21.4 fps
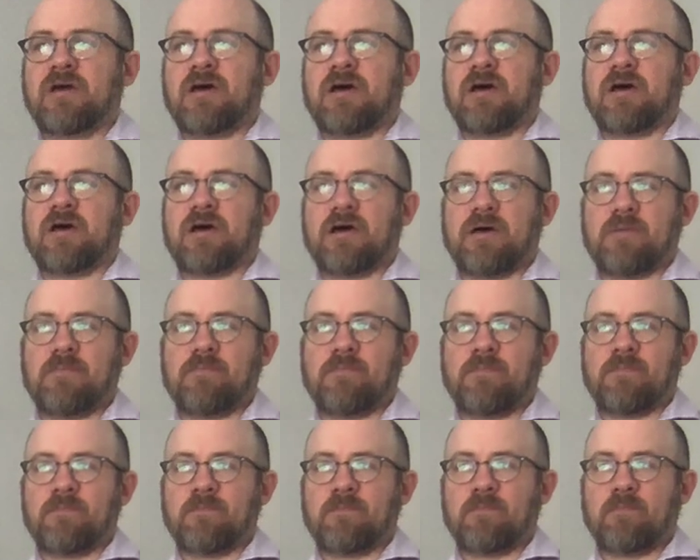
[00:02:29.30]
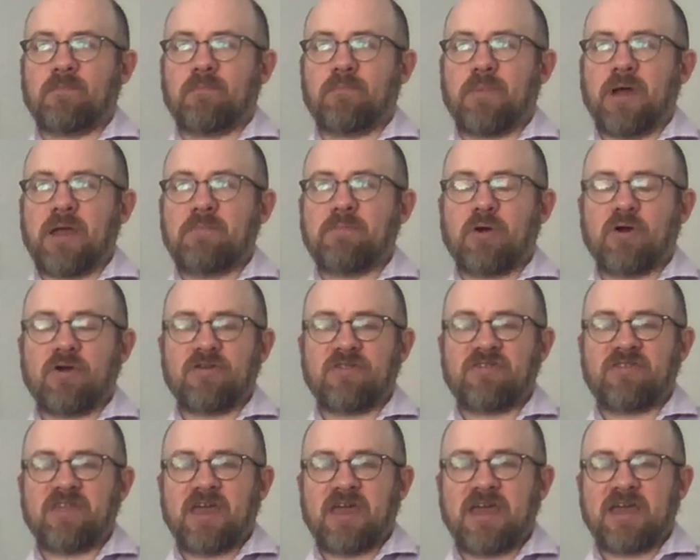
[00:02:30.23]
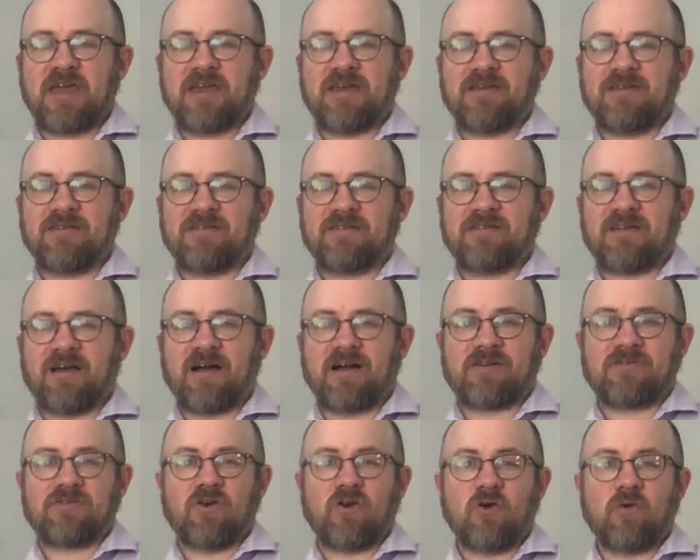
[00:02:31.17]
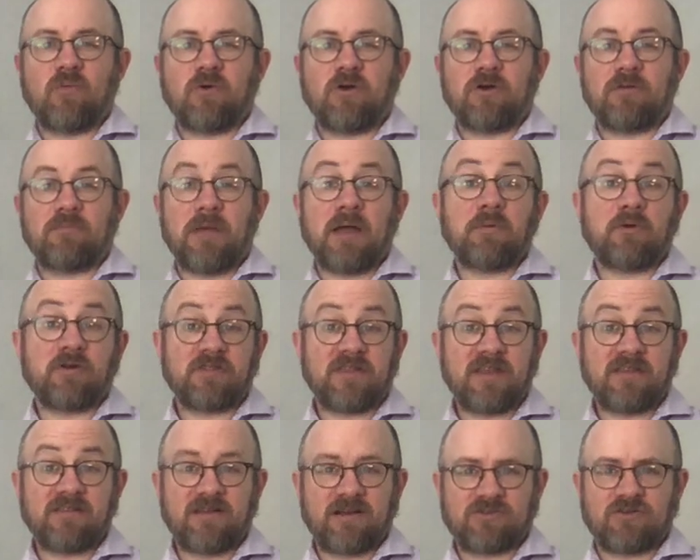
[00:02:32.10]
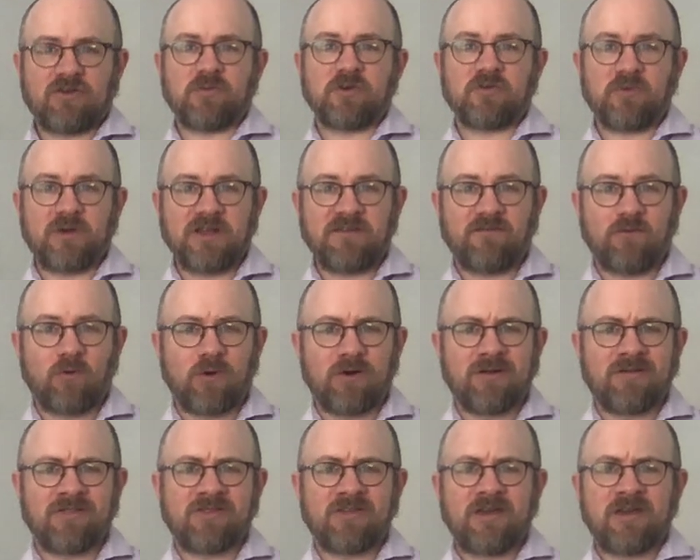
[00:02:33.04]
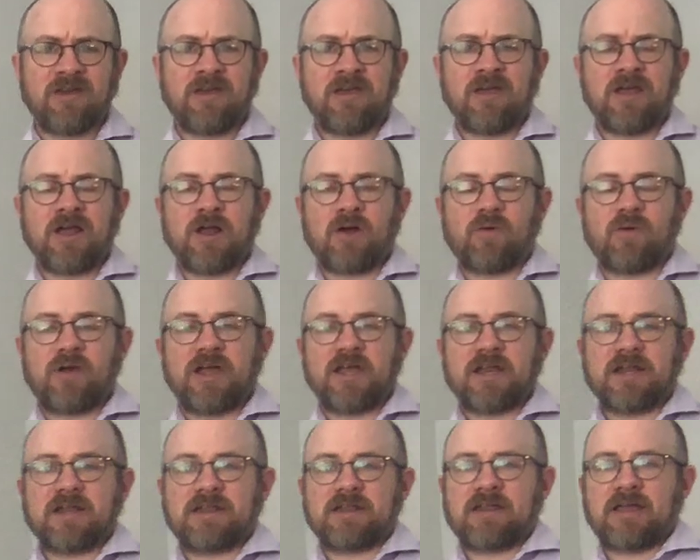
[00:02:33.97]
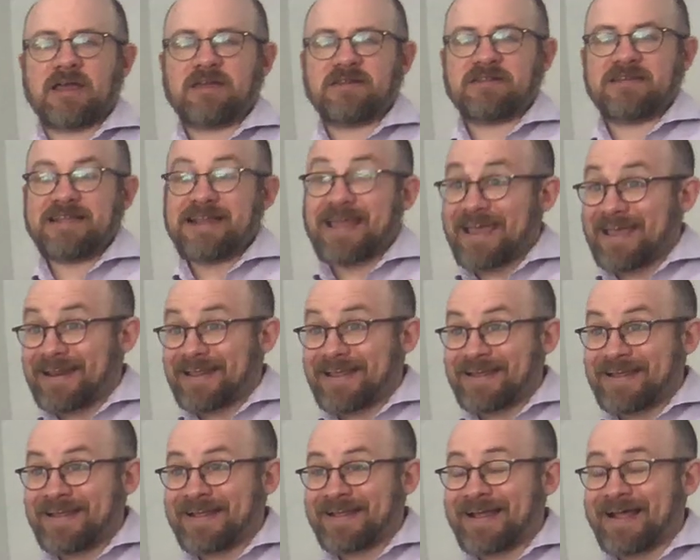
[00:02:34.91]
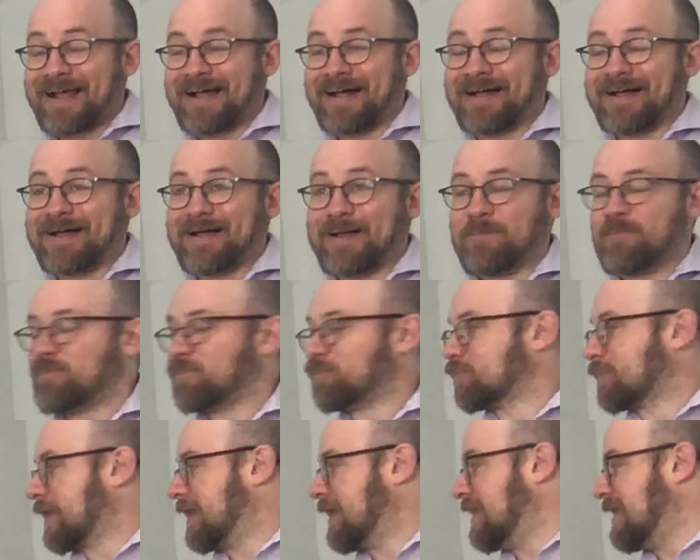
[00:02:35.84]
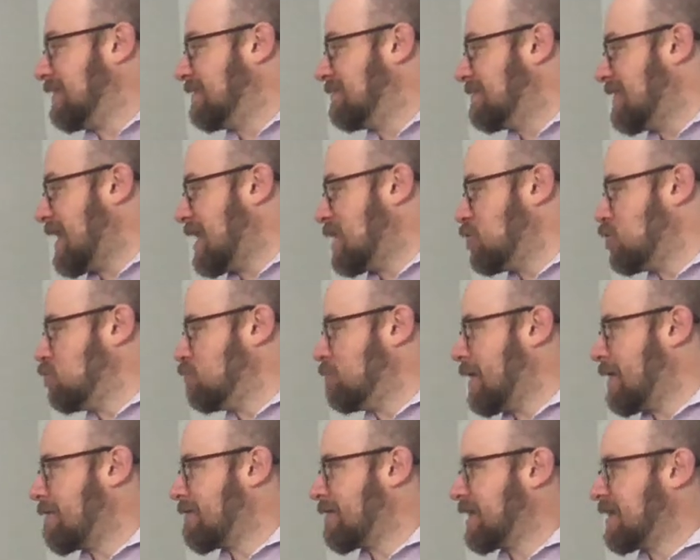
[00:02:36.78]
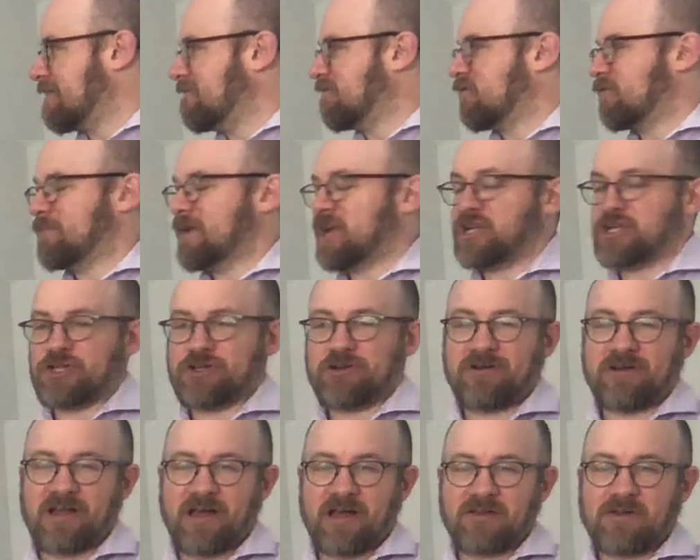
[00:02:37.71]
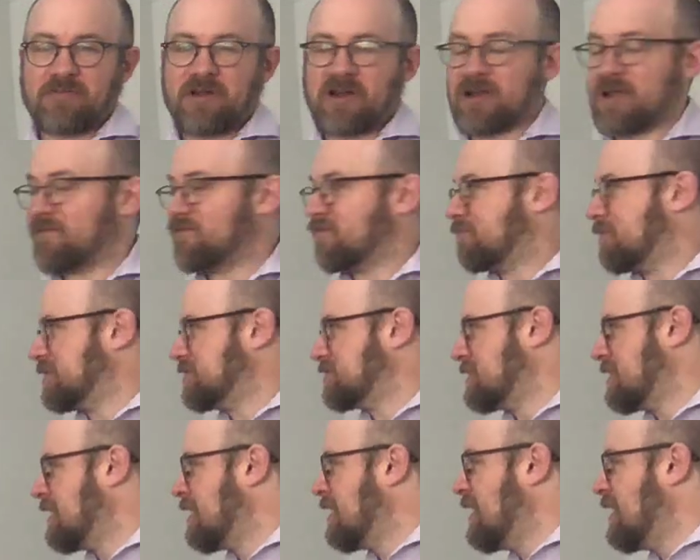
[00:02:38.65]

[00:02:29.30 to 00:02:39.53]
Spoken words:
um, my birthday is October 24th, right? 1980. Is that numeric information or non-numeric information?